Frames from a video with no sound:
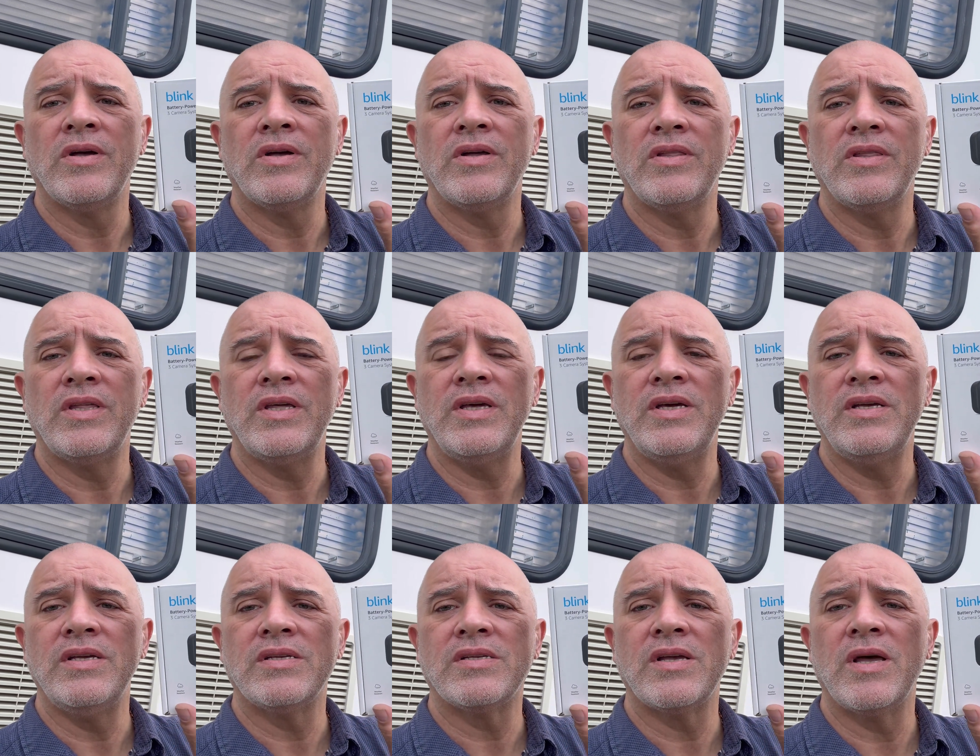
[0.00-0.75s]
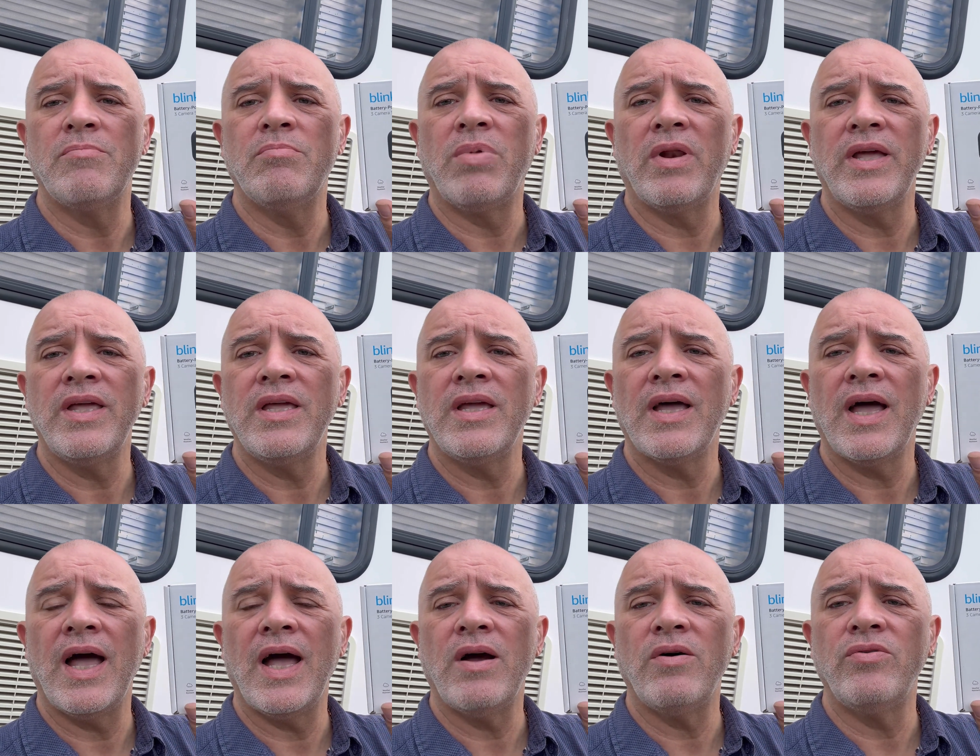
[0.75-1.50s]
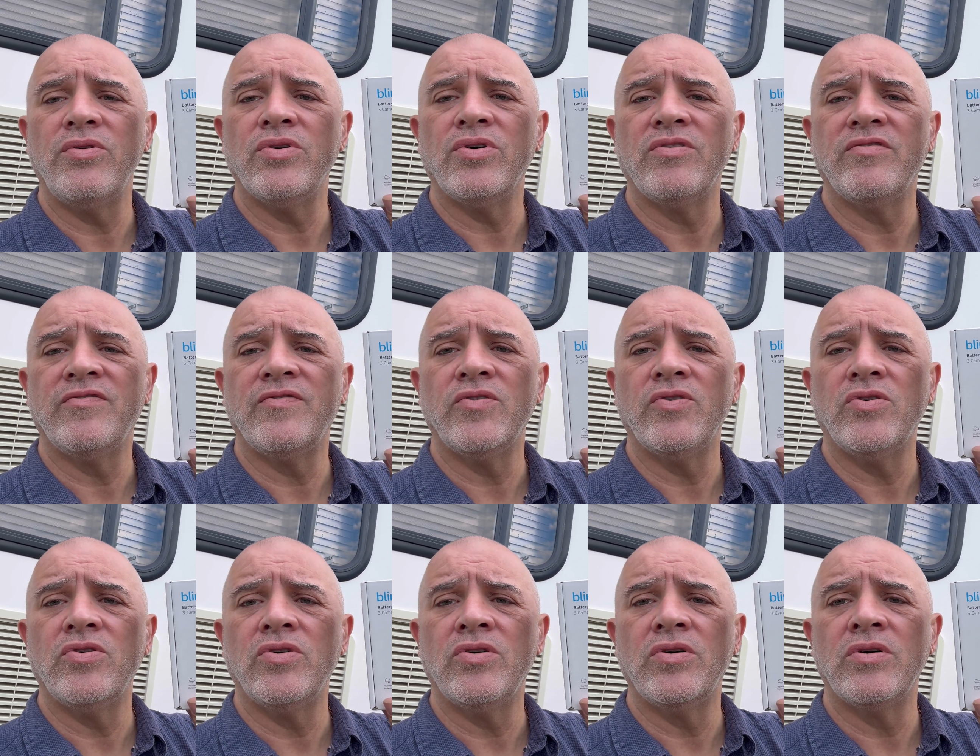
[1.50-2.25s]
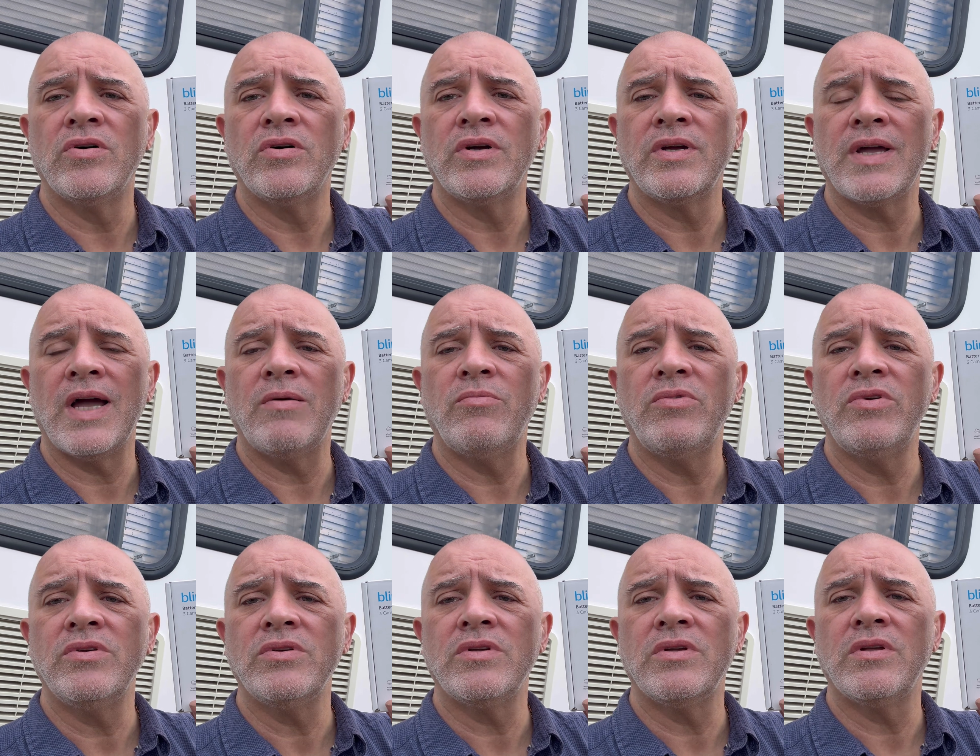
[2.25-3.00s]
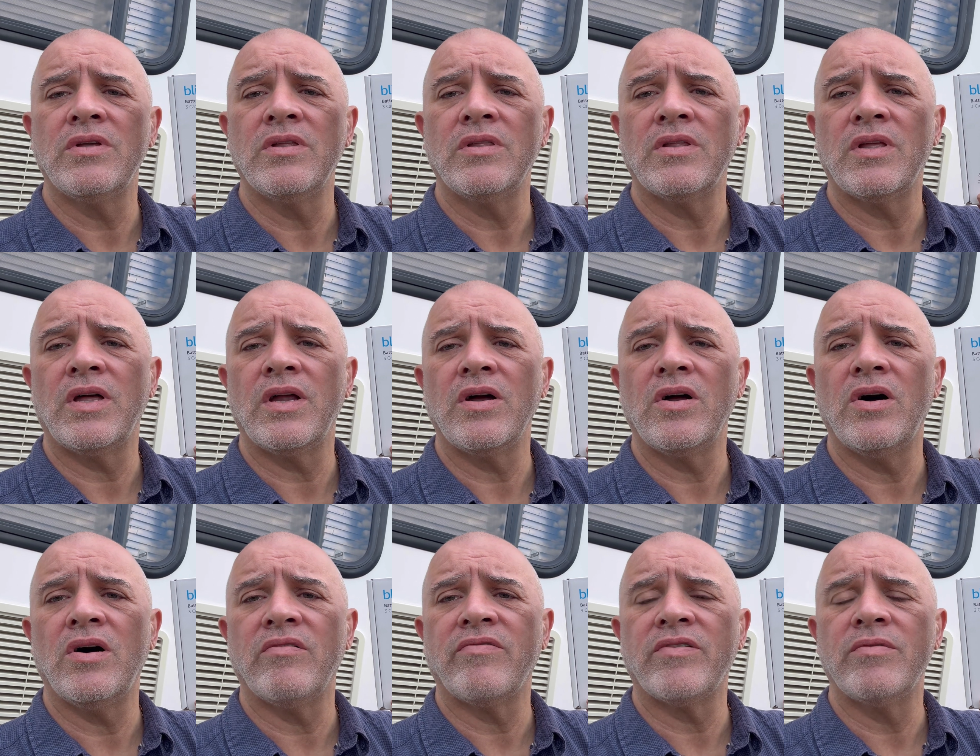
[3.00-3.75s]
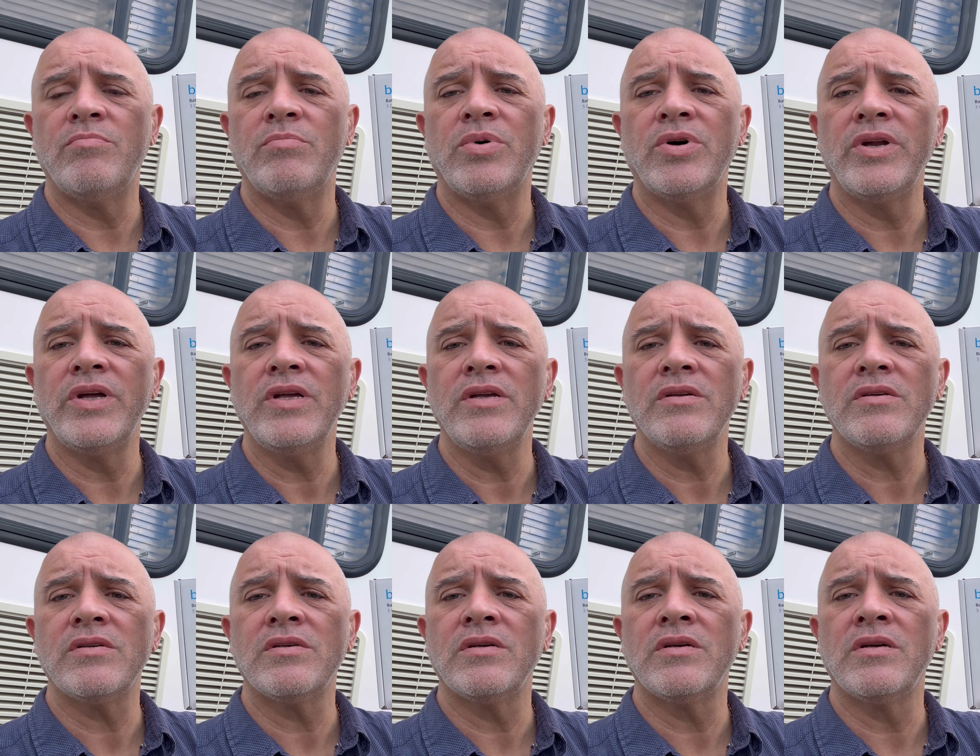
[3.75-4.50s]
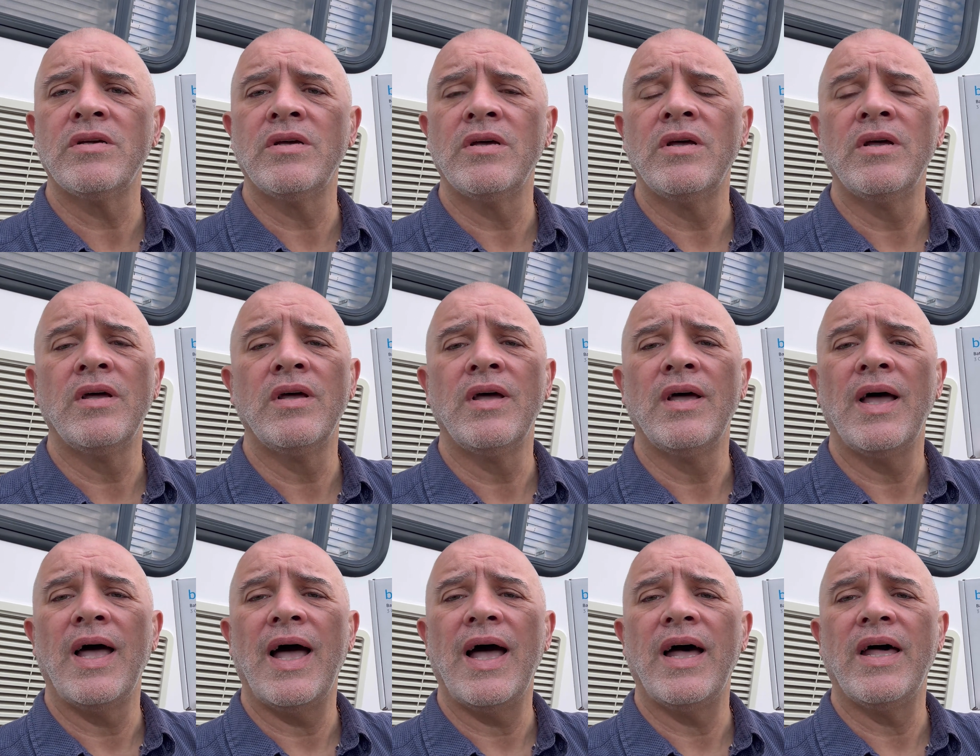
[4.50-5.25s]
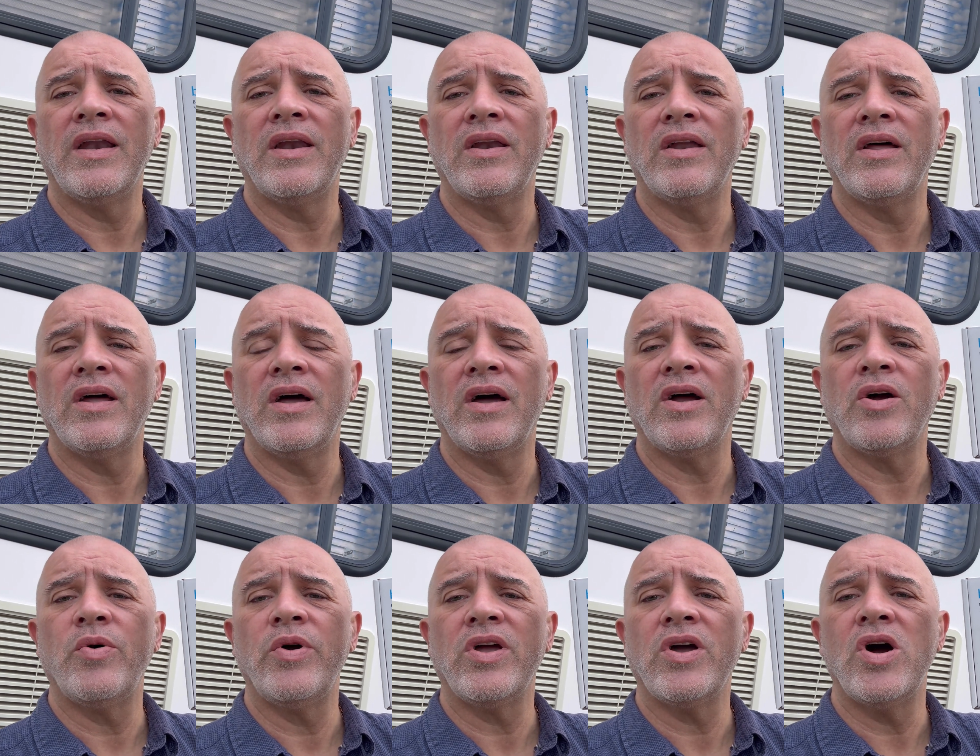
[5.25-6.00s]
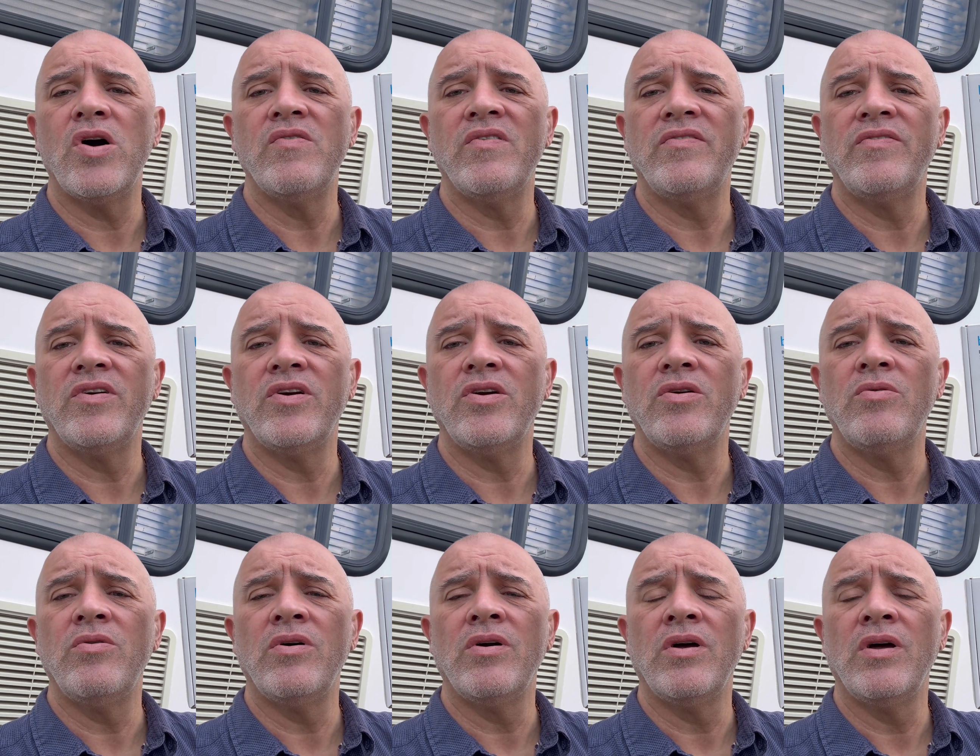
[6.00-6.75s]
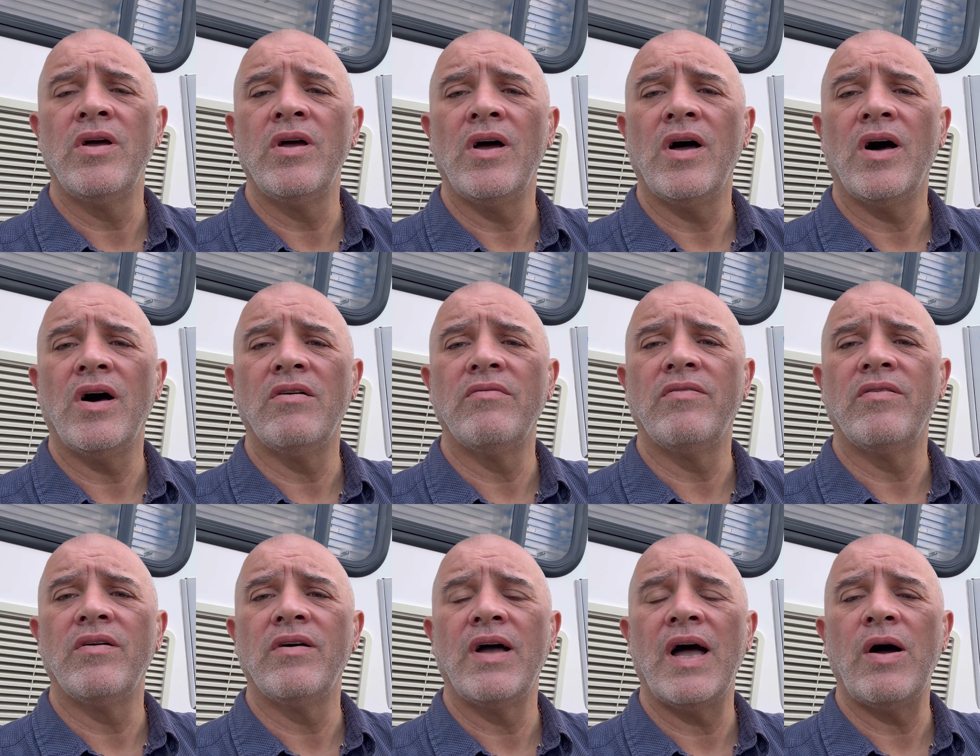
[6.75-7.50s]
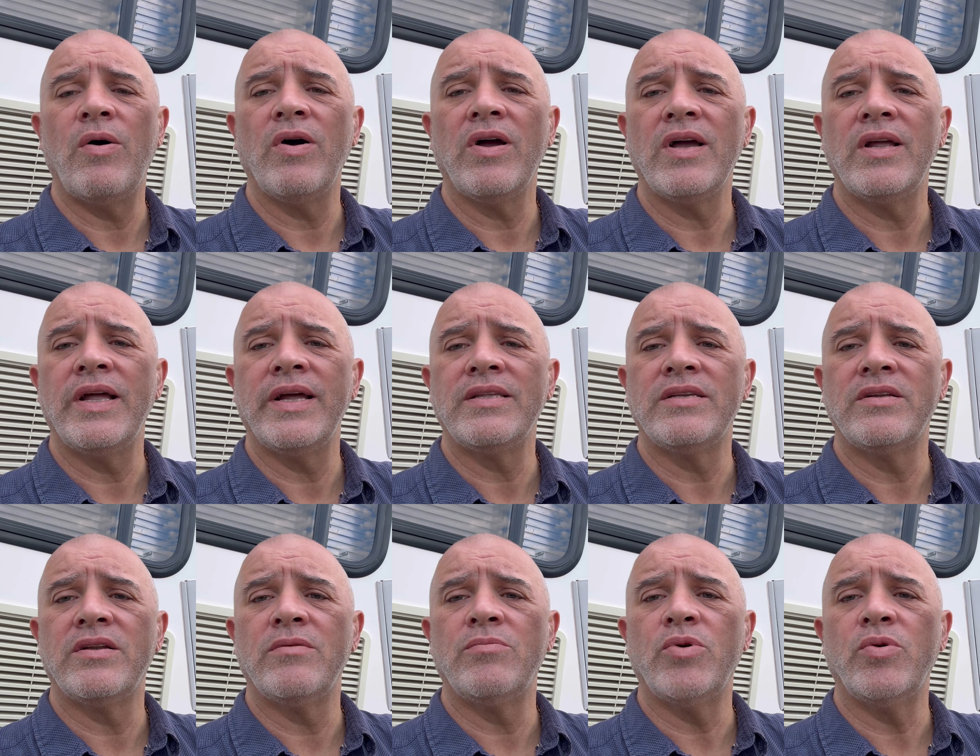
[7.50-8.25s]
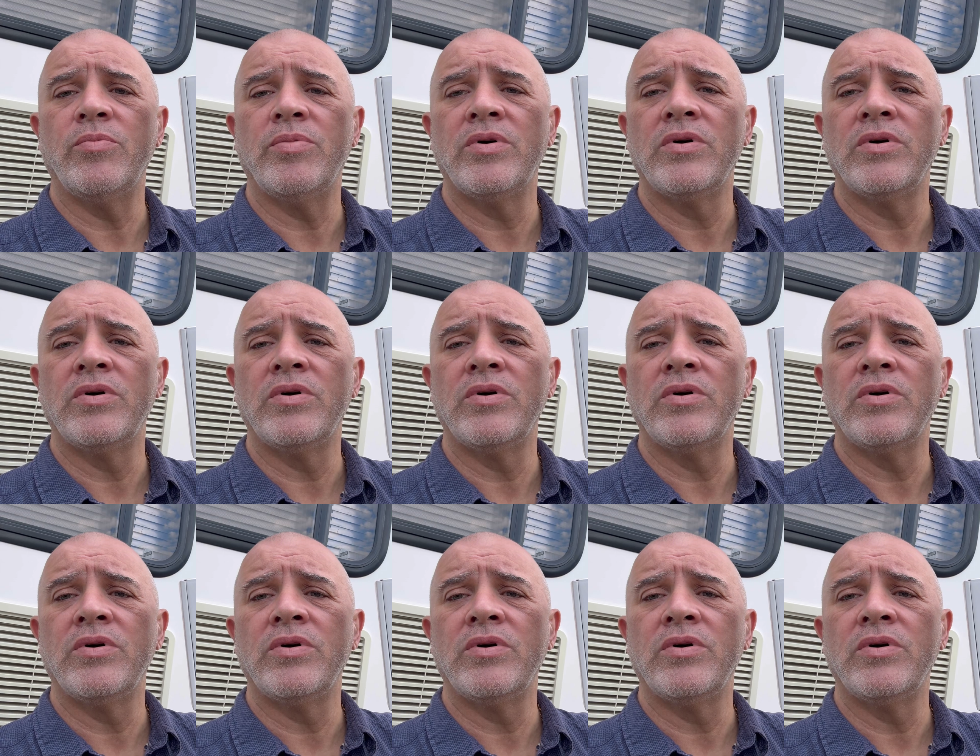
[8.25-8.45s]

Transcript: these Blink Outdoor 4 cameras that I got from Bunnings, and a quick overview of how I connected them up